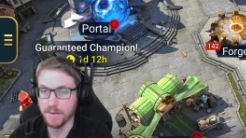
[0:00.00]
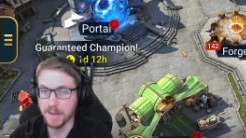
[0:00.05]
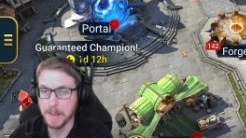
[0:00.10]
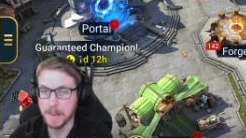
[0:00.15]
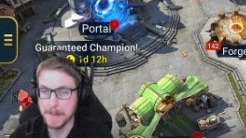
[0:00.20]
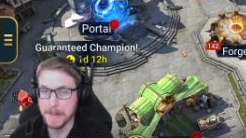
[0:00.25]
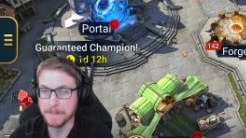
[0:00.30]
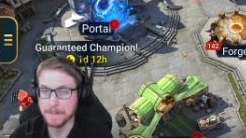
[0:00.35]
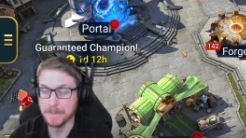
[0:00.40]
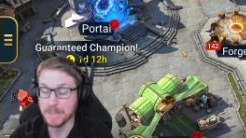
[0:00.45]

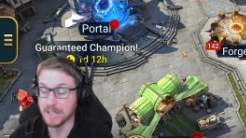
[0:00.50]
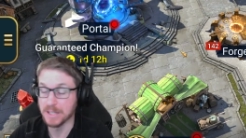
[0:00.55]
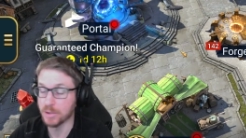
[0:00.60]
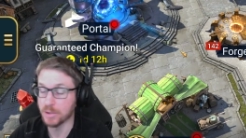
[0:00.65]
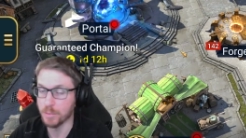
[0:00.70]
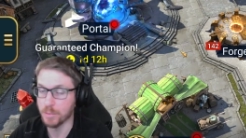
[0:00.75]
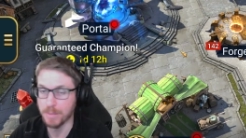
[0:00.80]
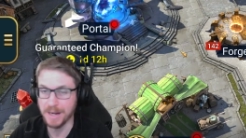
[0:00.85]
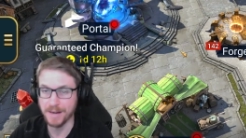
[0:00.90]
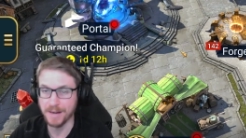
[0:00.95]
Um, they
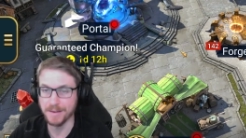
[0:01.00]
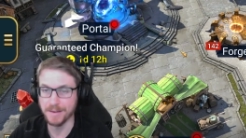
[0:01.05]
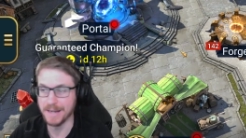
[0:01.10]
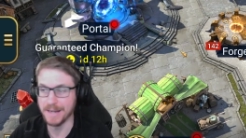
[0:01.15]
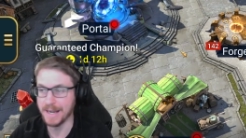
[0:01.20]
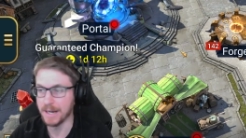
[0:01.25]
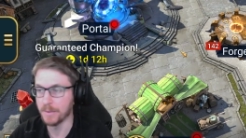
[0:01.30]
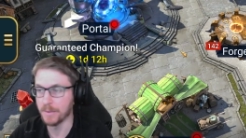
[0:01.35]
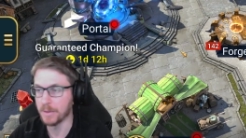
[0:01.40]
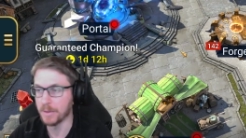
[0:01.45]
do it better
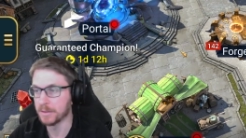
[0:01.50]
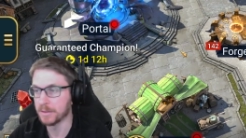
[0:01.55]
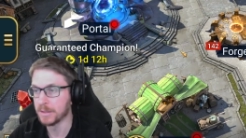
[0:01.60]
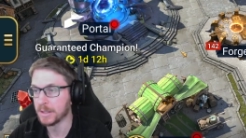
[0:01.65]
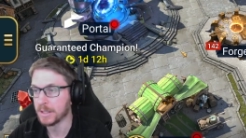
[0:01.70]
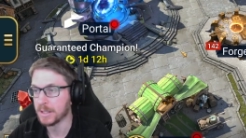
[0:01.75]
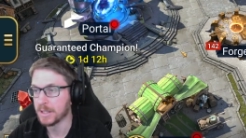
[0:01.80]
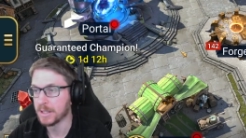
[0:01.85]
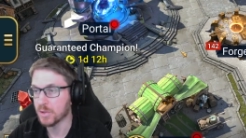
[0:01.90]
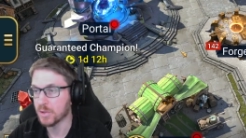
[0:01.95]
than anyone.
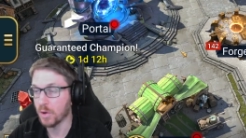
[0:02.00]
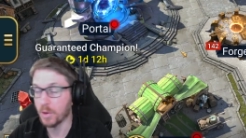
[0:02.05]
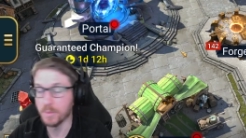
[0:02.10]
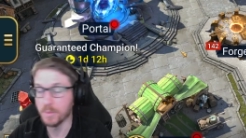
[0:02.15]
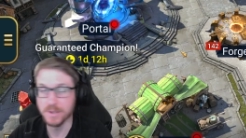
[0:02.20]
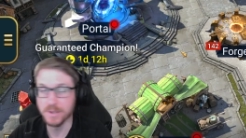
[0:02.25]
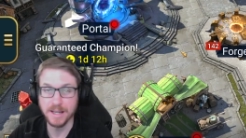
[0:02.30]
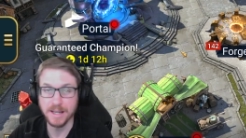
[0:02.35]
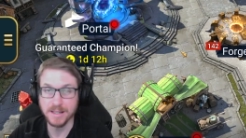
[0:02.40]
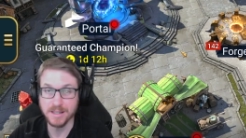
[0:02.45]
So it
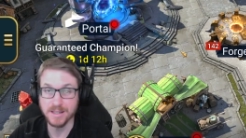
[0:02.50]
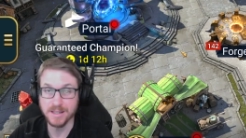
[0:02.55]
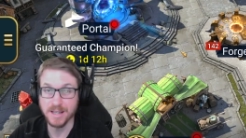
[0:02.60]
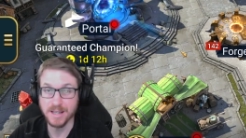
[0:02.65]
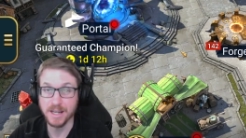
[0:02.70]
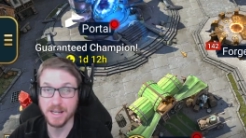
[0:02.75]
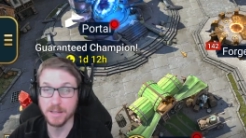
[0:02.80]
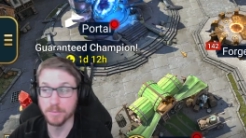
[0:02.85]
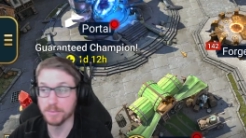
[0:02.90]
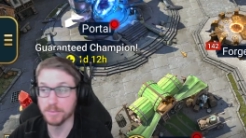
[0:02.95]
always gets us
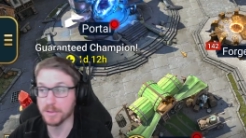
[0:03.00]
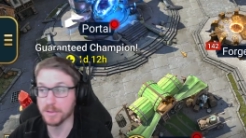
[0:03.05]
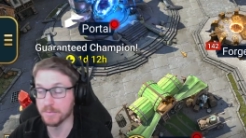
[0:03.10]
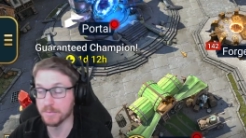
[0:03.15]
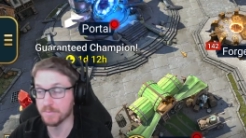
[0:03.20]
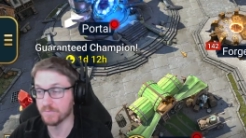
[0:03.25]
hyped.